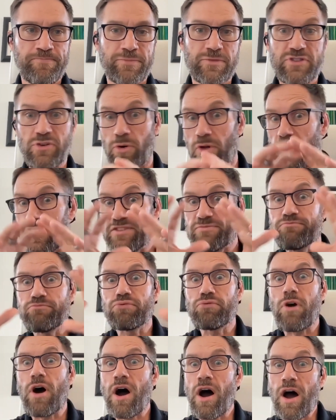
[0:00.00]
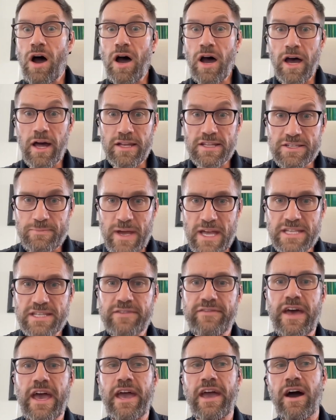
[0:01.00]
so this broad space
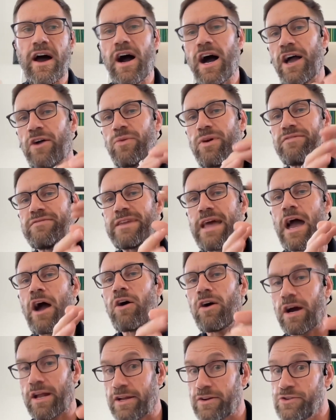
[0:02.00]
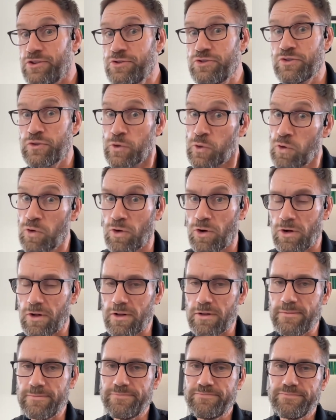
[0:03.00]
of AI, we've now got a new
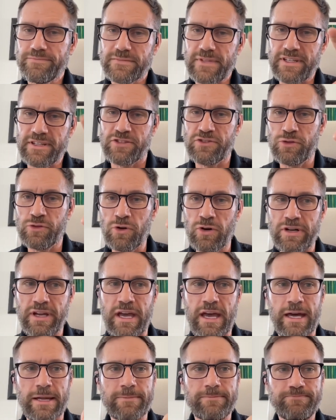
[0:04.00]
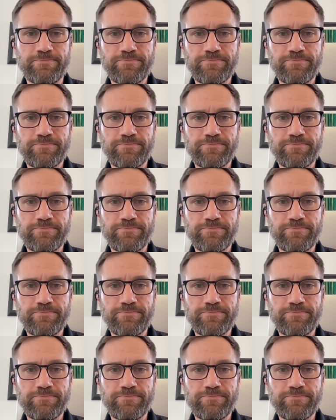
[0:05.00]
tool in the toolkit